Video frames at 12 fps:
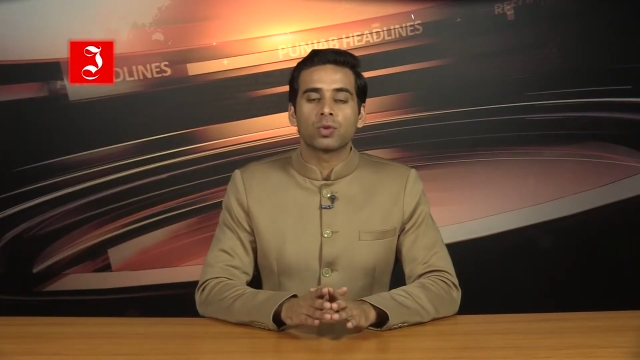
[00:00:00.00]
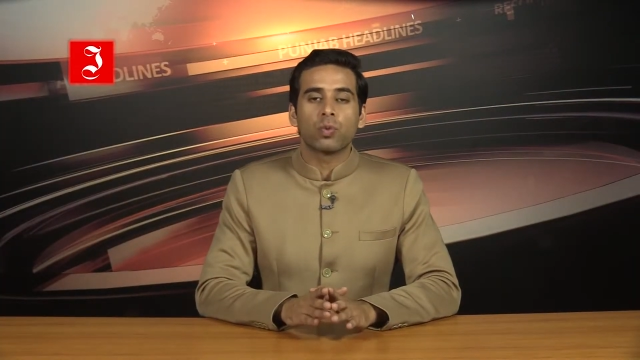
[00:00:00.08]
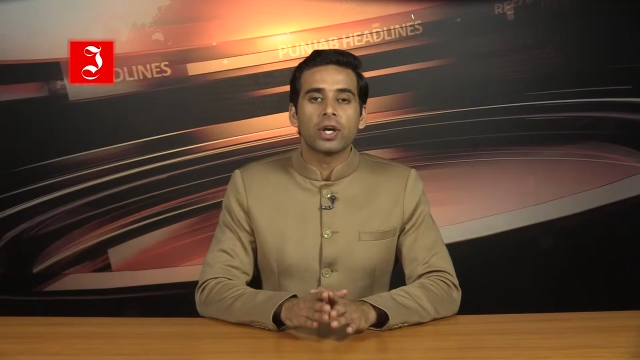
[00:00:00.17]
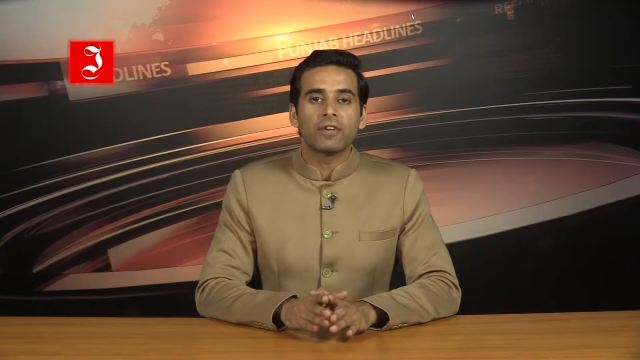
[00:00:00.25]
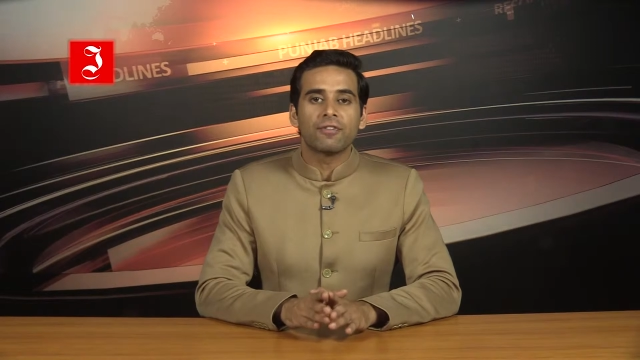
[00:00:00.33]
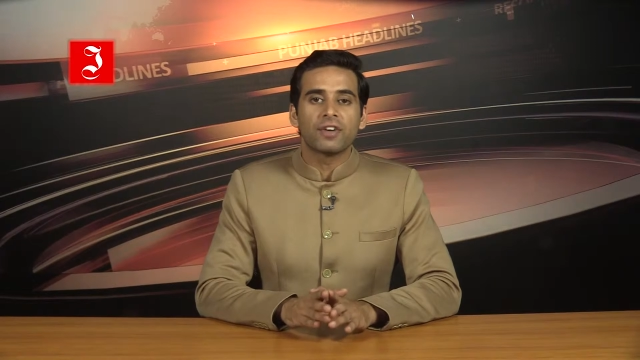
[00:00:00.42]

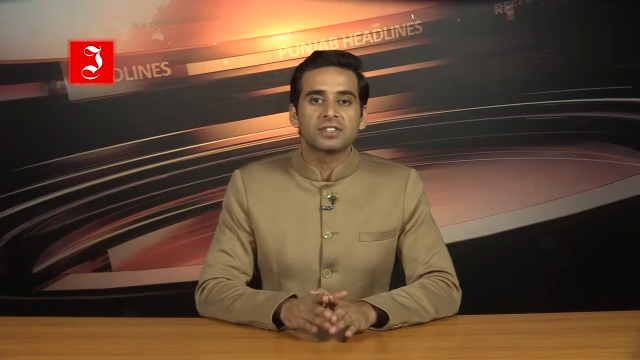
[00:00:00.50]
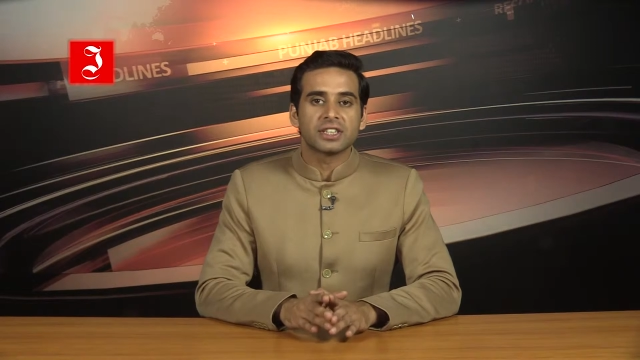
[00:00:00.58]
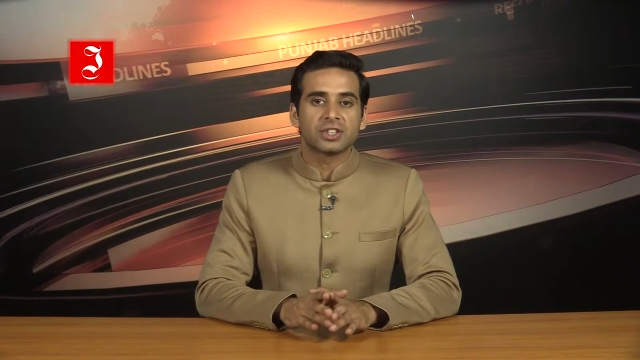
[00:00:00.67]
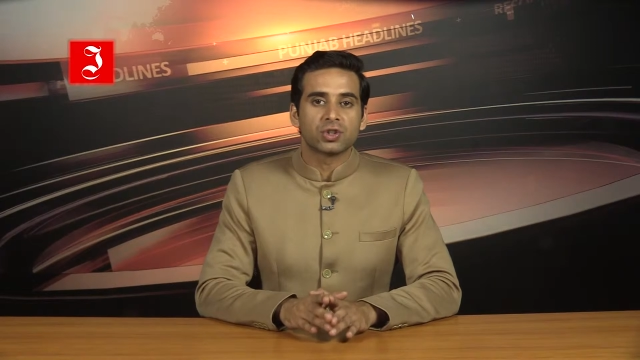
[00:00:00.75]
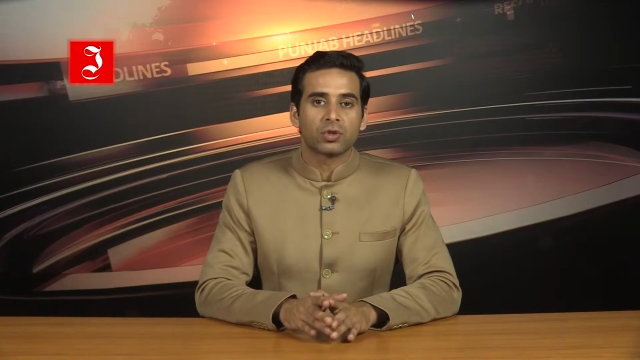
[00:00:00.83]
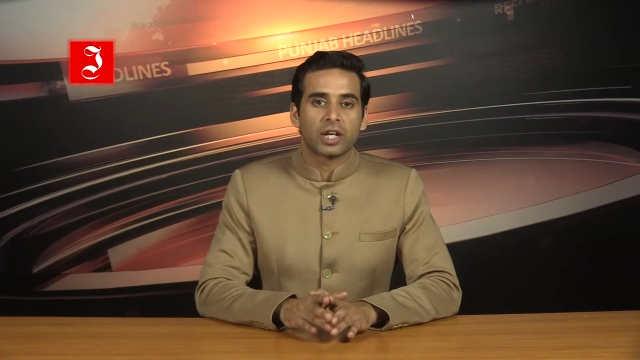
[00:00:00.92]
21st
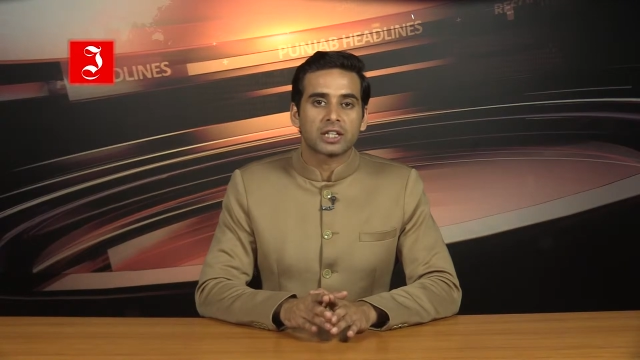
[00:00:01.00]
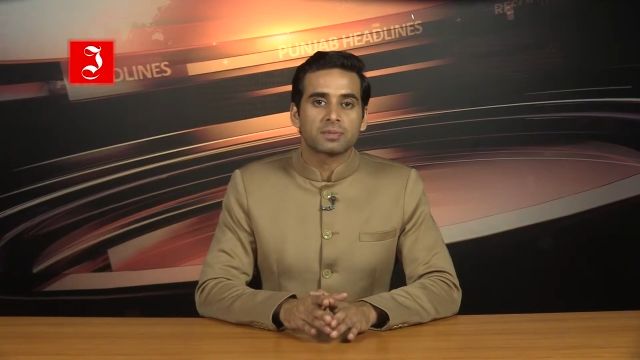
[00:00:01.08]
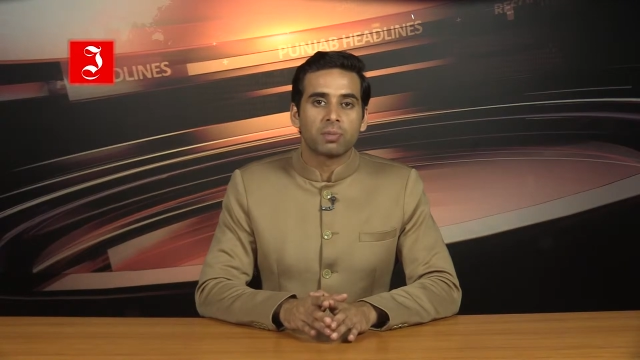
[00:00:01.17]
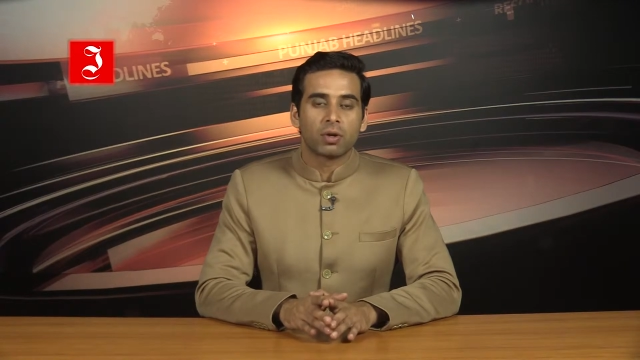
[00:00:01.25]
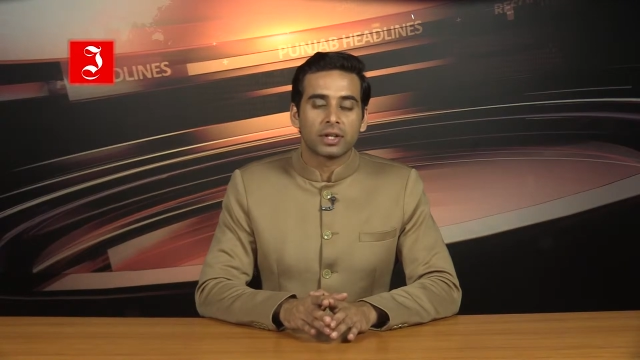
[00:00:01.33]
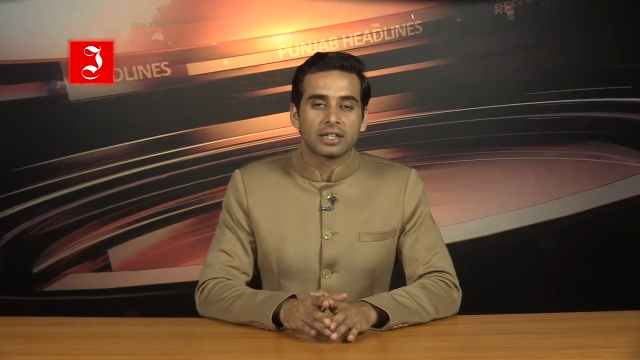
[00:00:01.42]
century
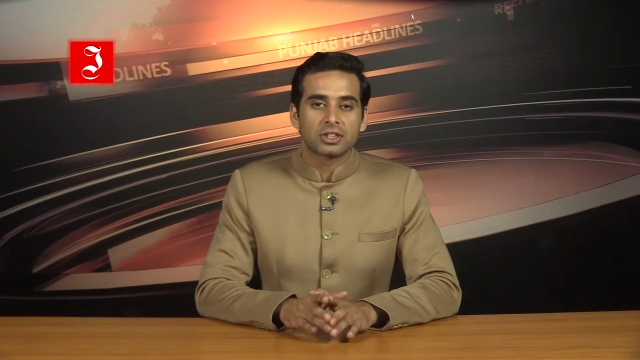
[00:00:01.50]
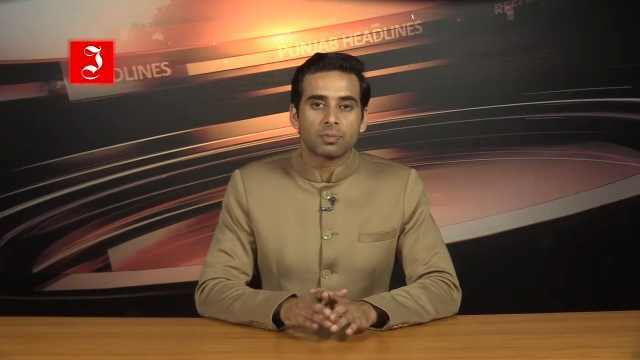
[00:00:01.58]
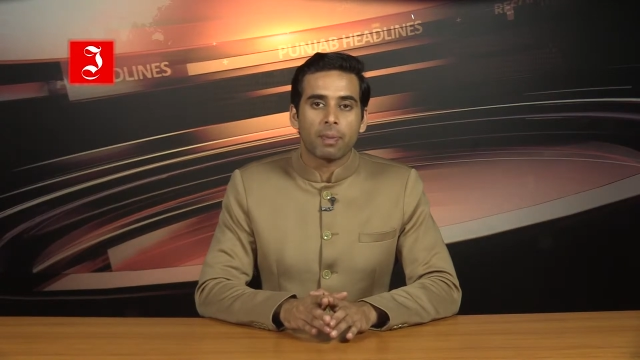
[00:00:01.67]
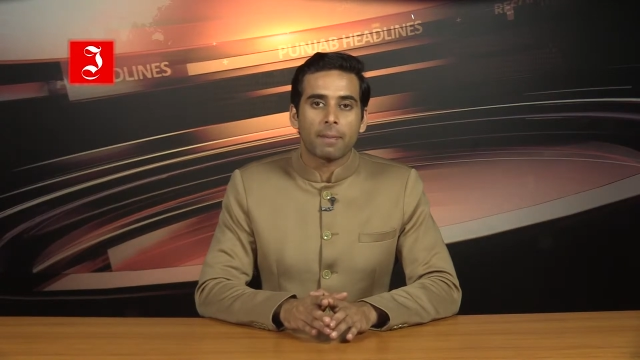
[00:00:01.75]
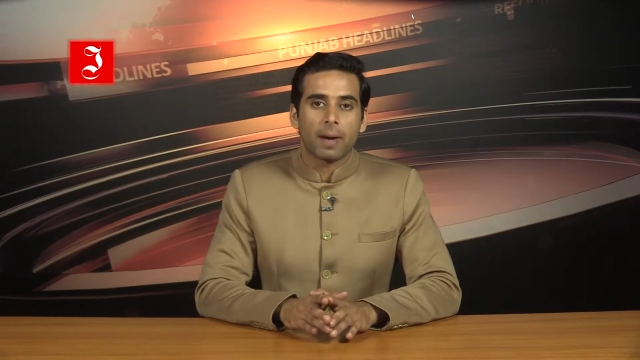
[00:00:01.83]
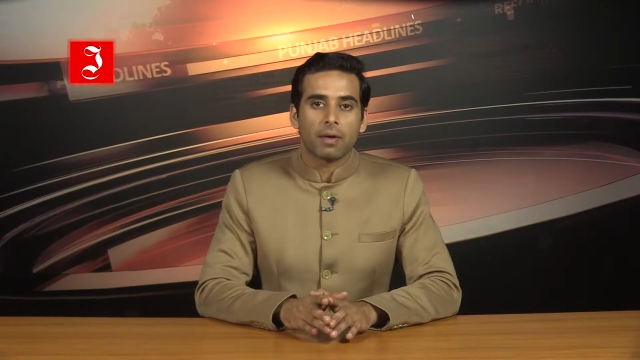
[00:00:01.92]
exporting
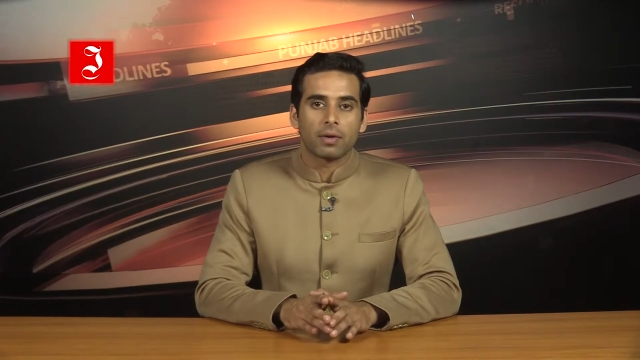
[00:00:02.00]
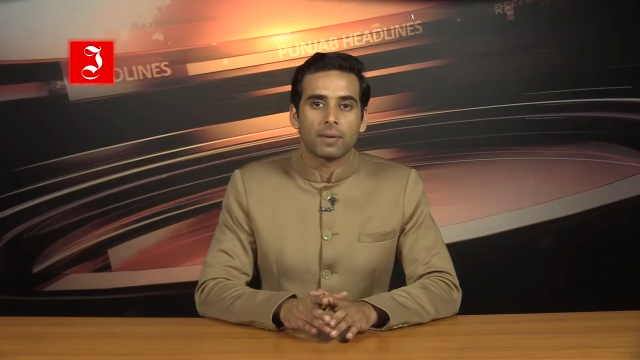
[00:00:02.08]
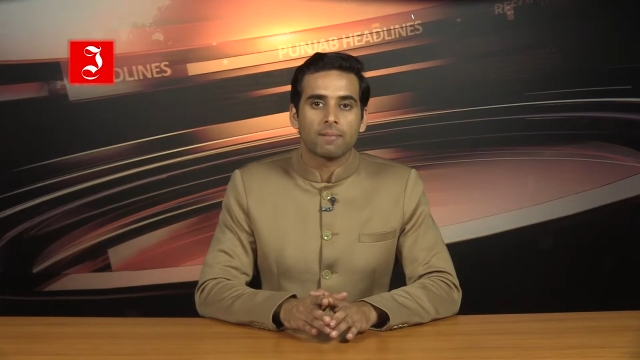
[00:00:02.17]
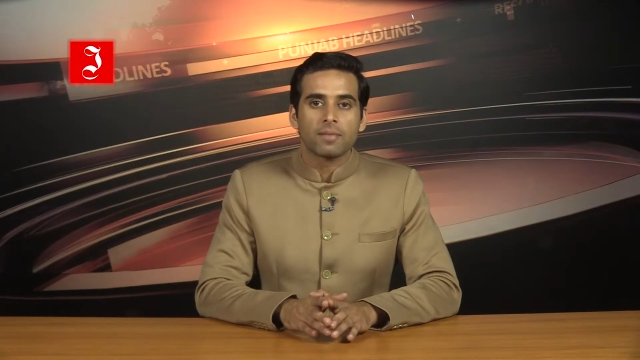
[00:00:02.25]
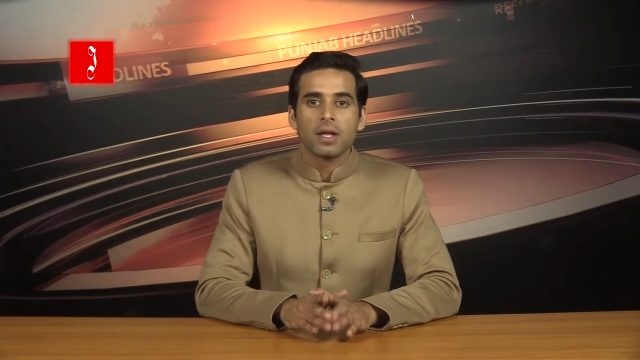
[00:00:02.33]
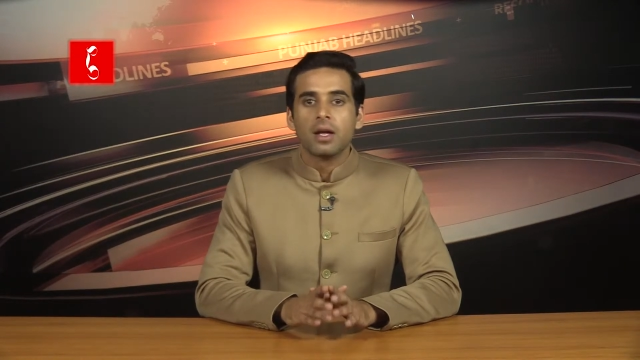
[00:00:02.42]
superpower.